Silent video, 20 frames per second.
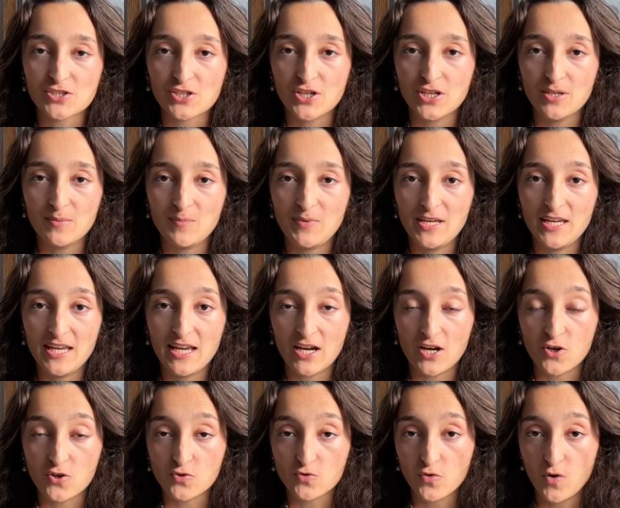going to be a
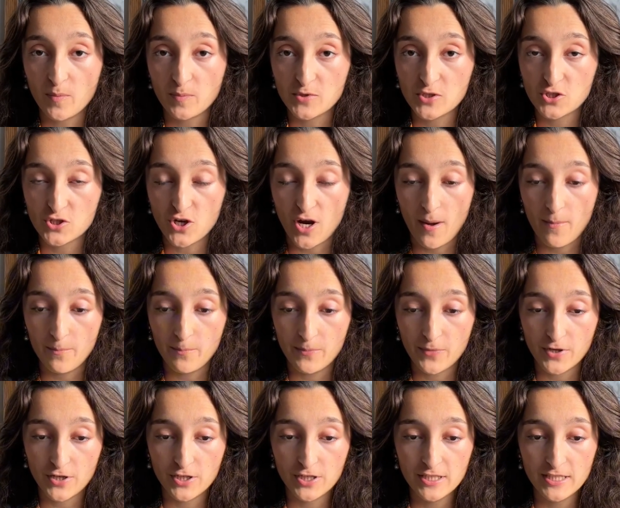crop
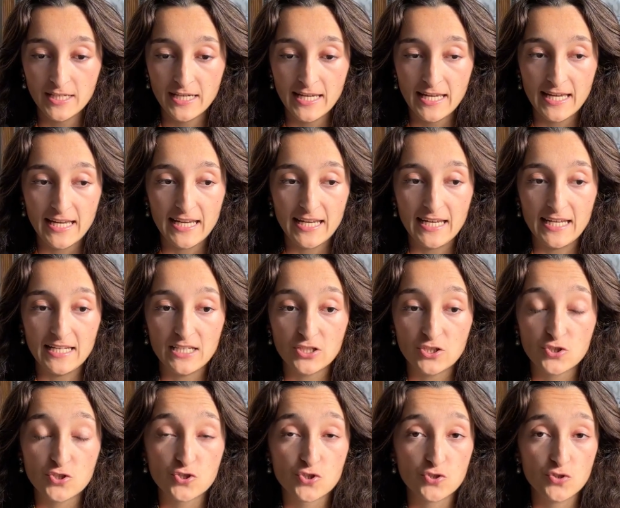jumper. It
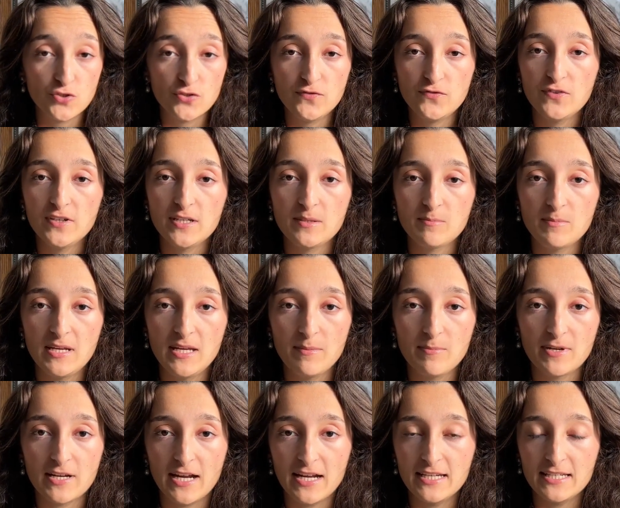should fit me,
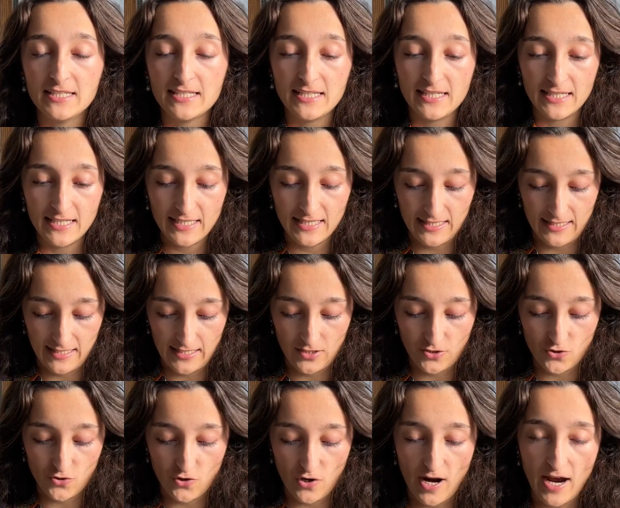but I didn't
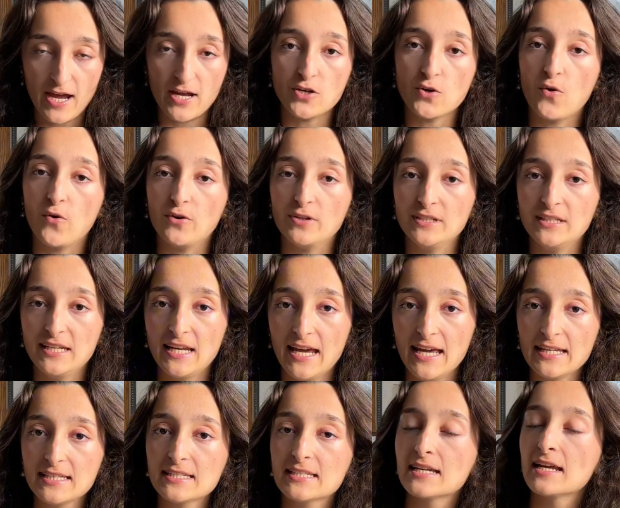try it on
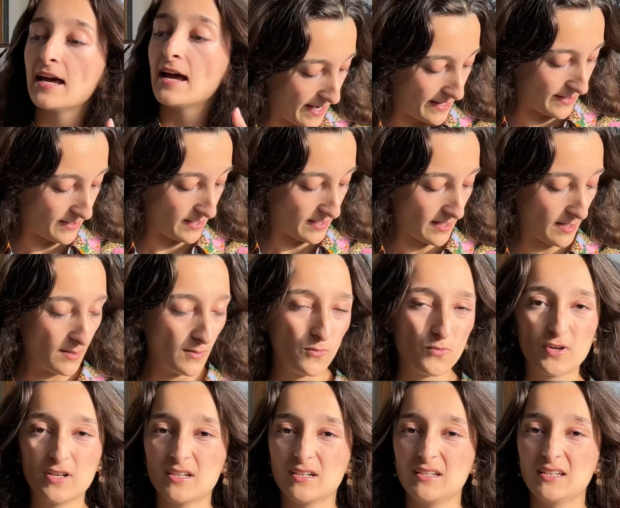yet. I think I
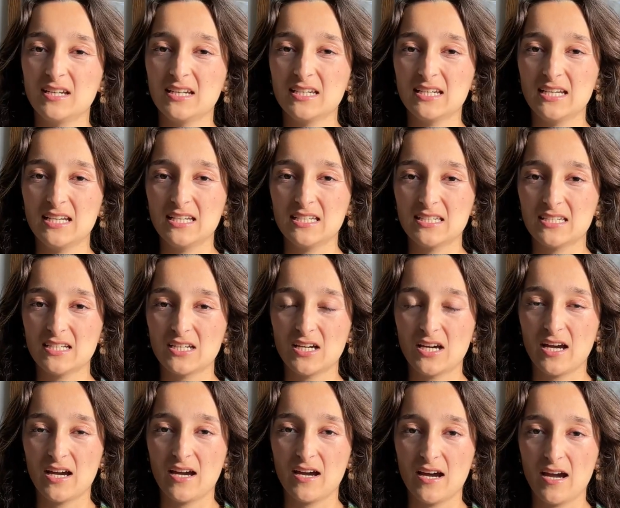want to knit it
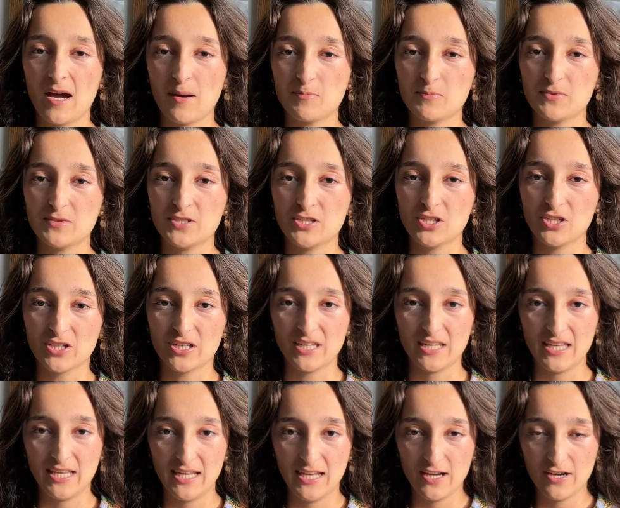up till
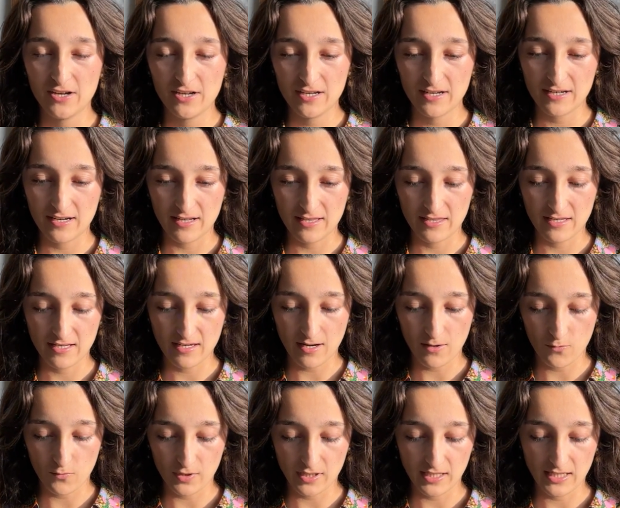here, and I think I
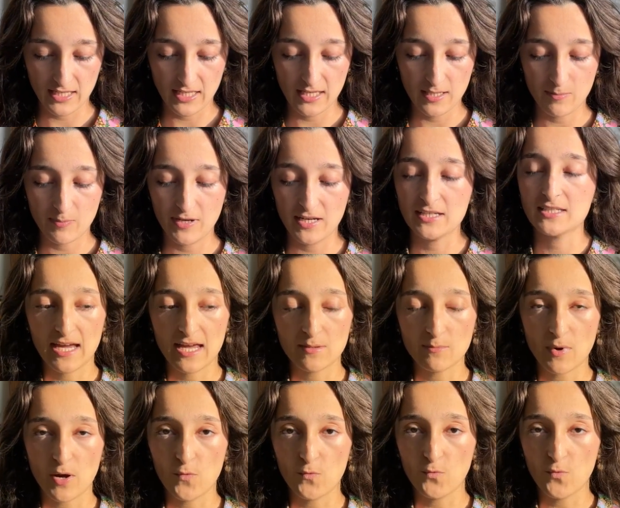want to keep it at
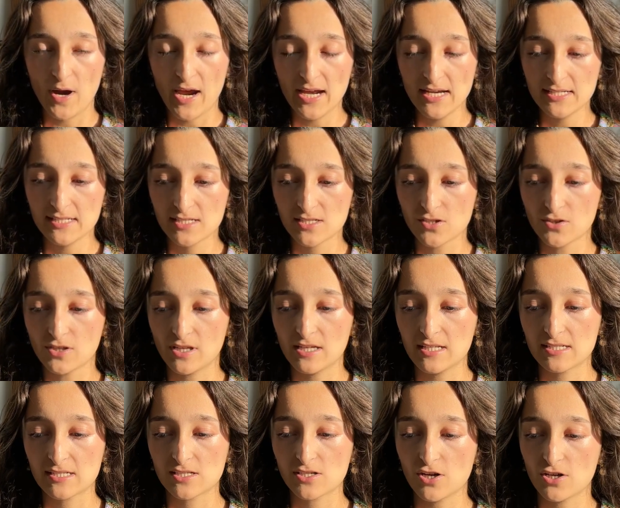my waist so that it
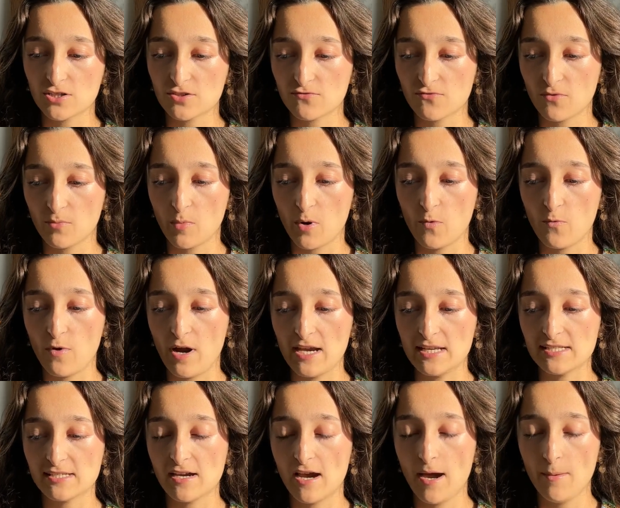starts from my
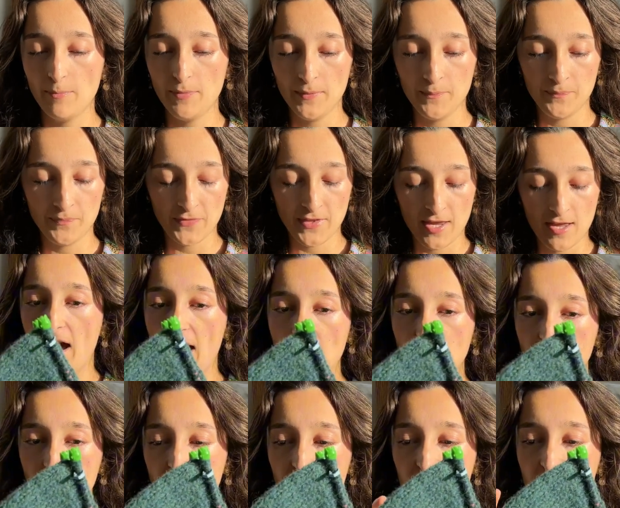waist up. I've
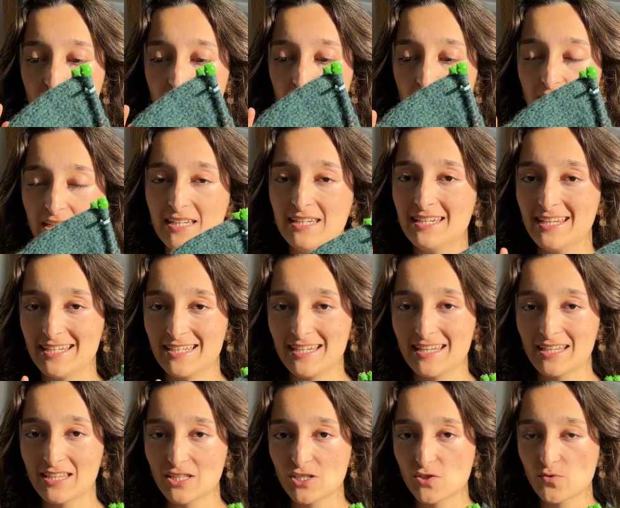been
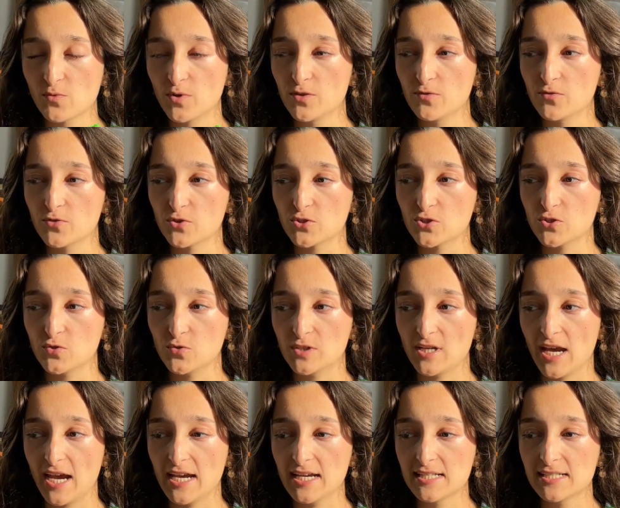knitting this one for 2
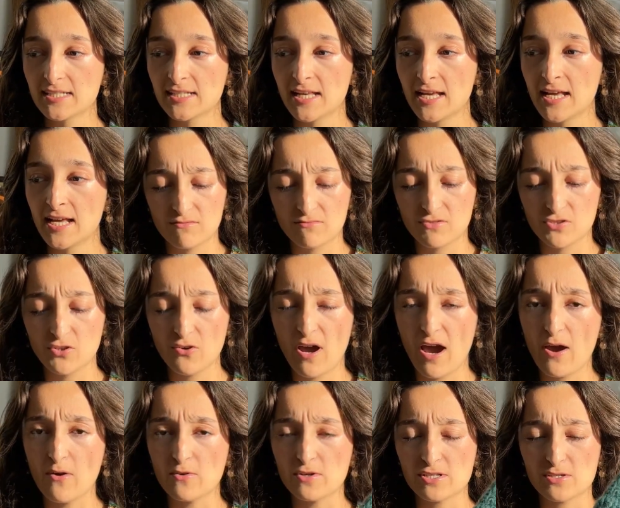days, 2
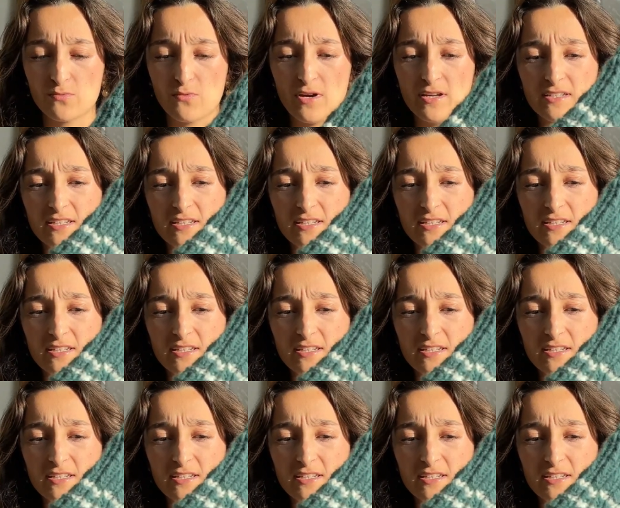hours one